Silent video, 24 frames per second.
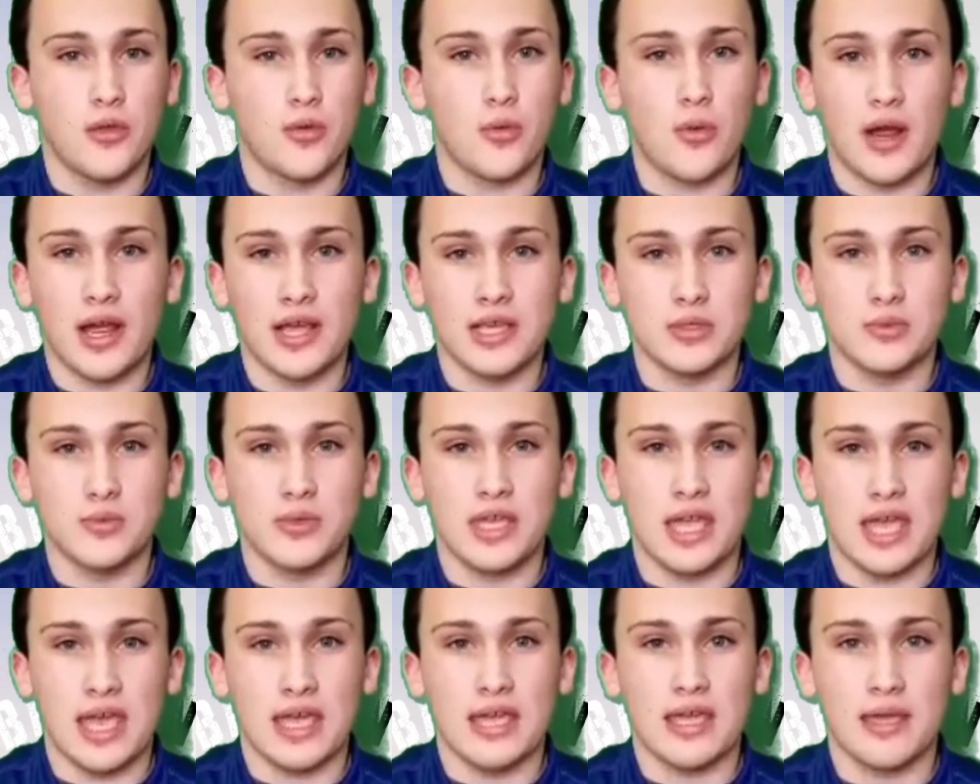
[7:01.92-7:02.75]
Otherwise,
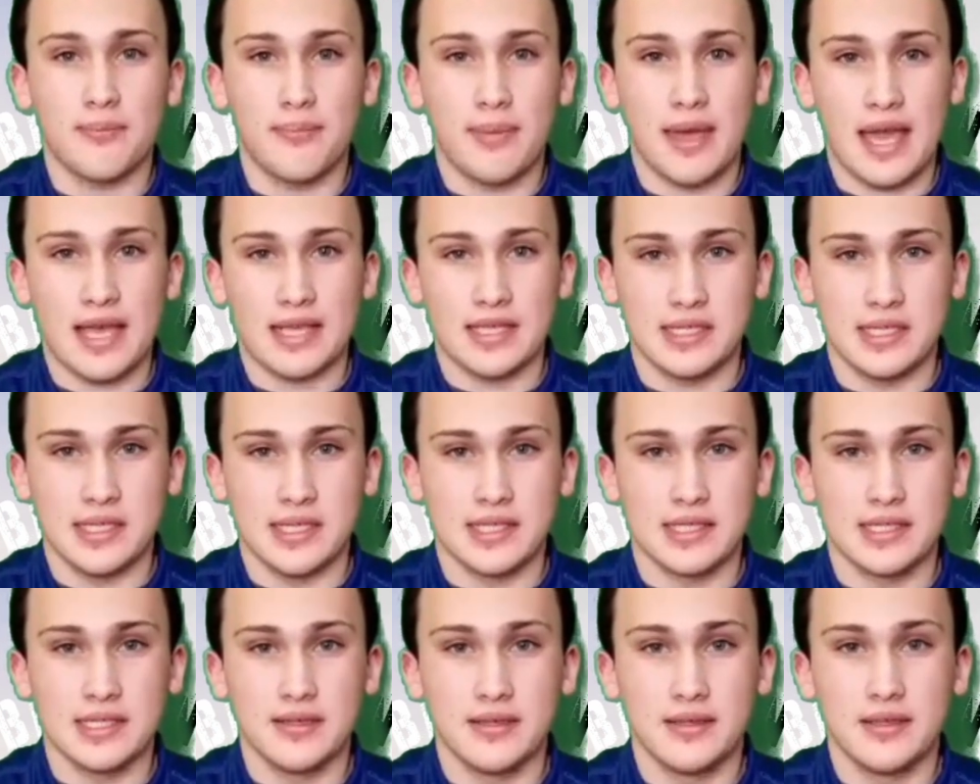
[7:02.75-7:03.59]
we can't get past
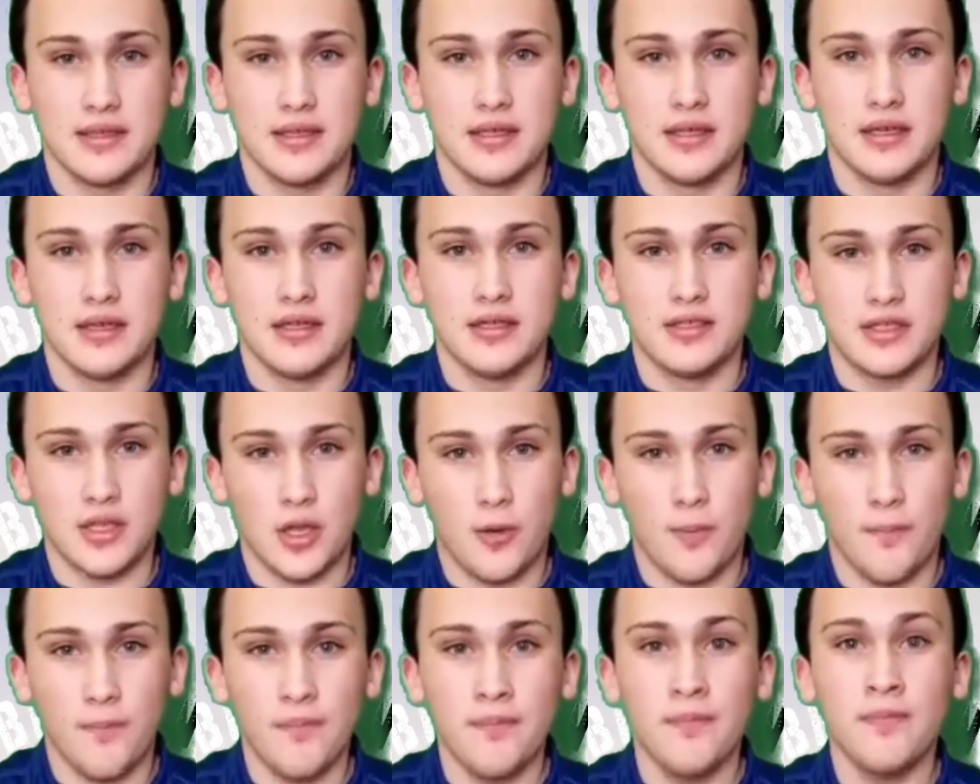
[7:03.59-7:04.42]
this.
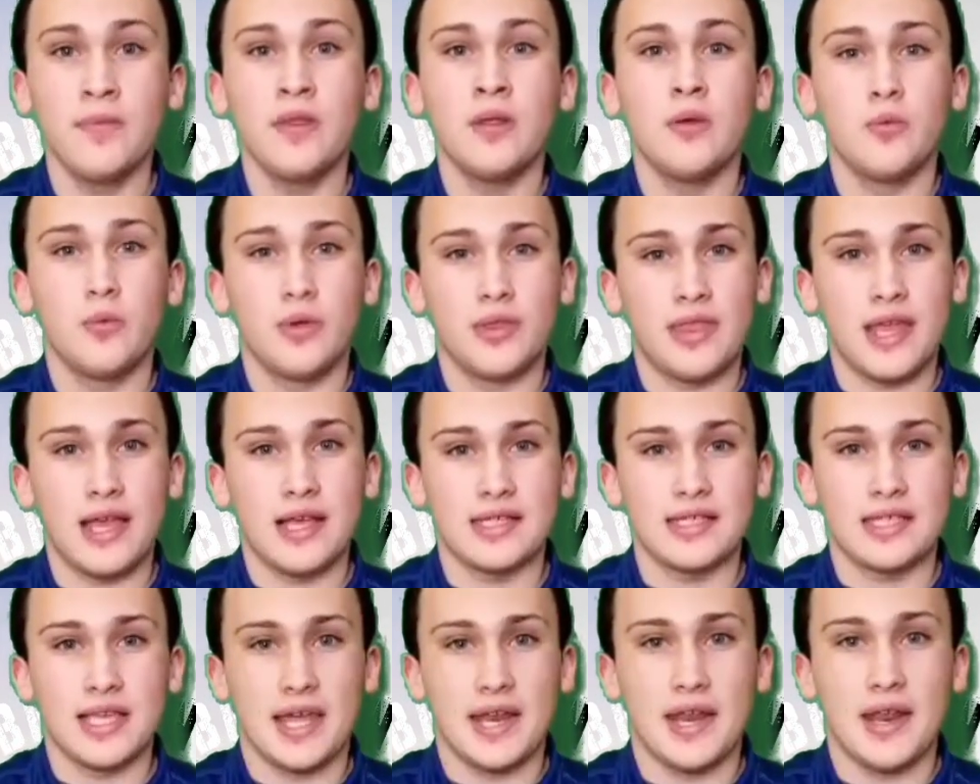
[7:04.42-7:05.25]
So, with
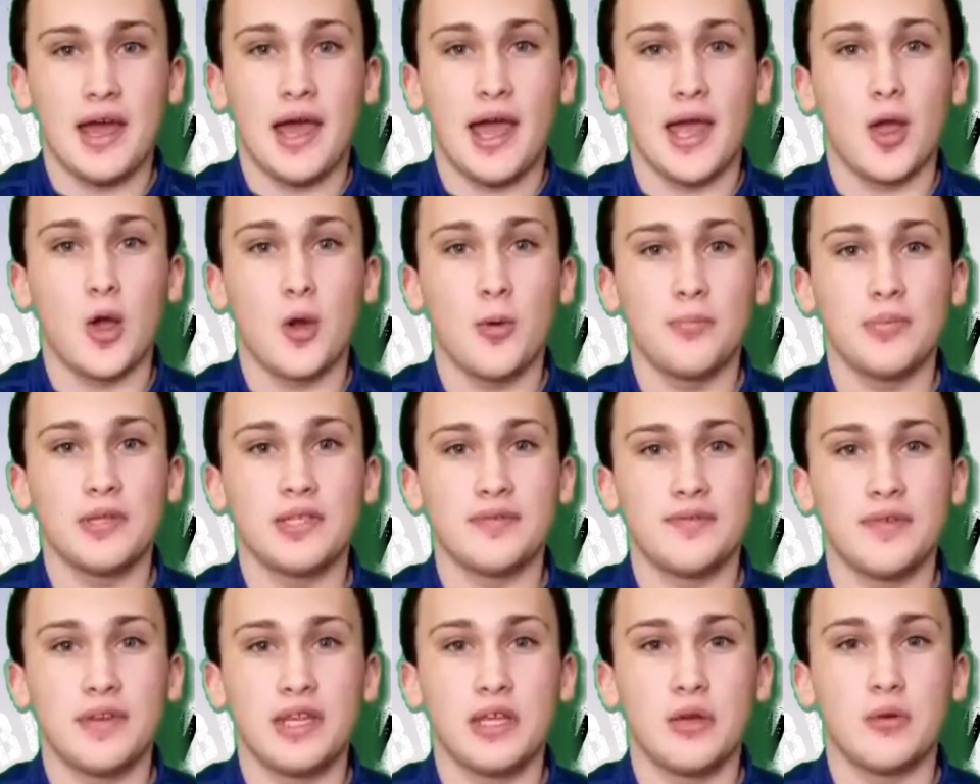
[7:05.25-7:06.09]
that said, I hope
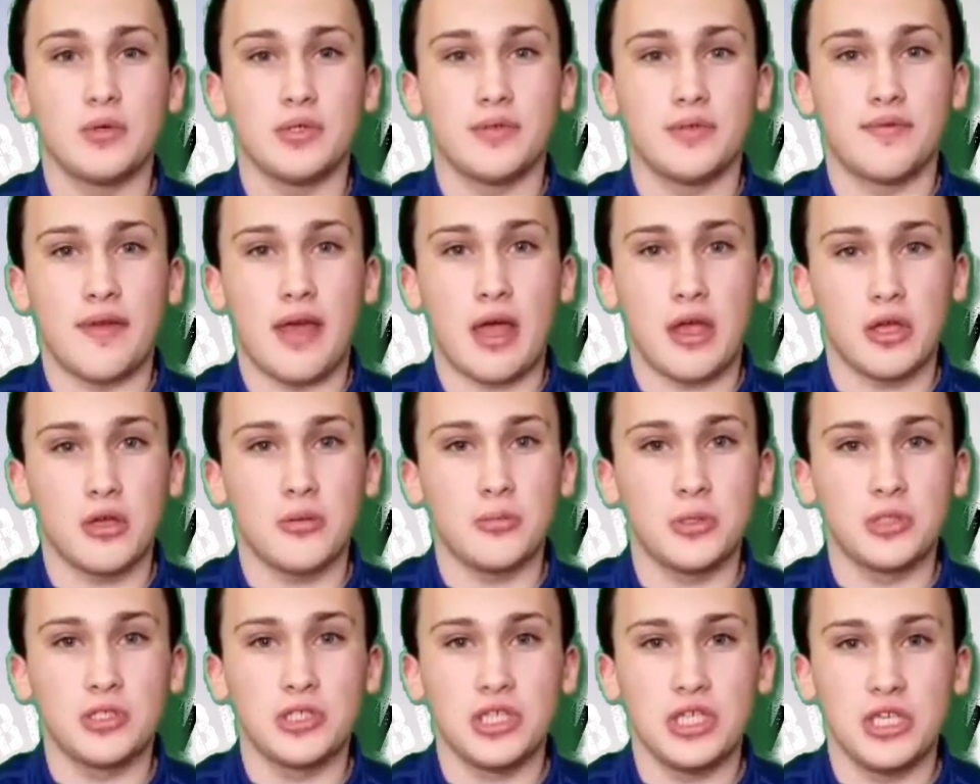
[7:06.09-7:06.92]
this video was
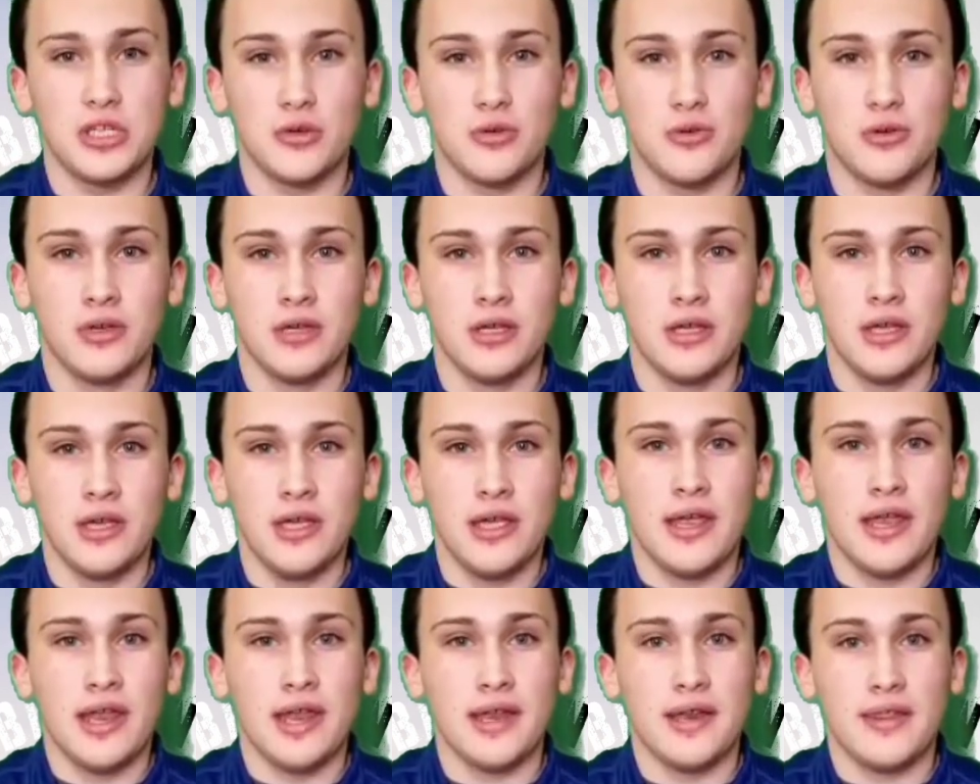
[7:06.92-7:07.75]
valuable to you,
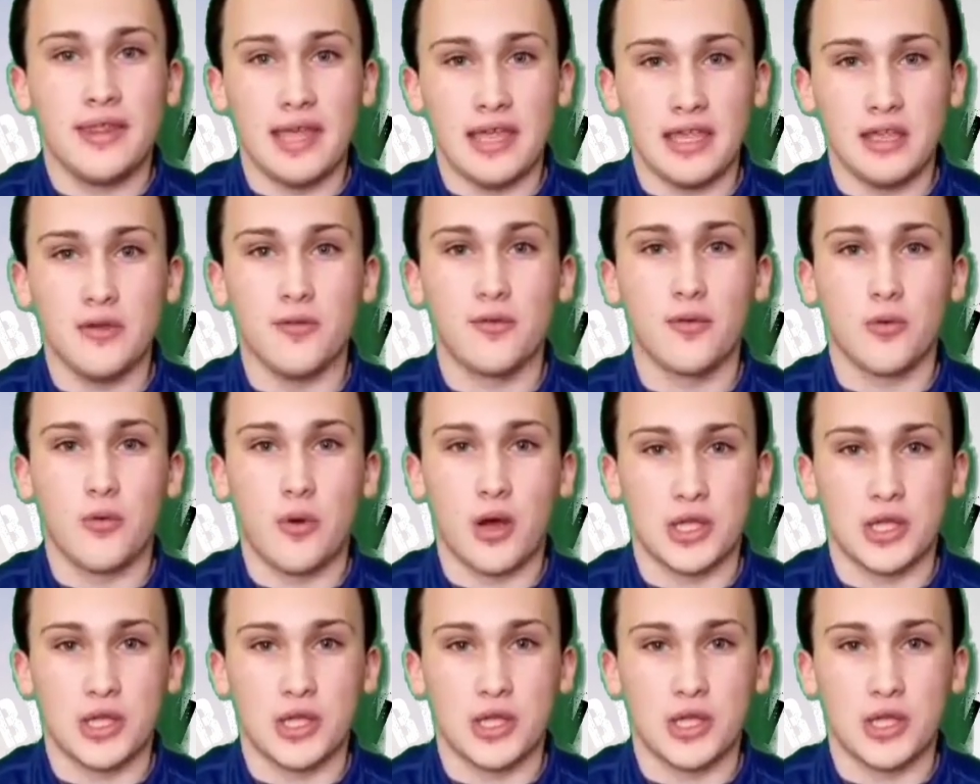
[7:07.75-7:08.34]
and thank you for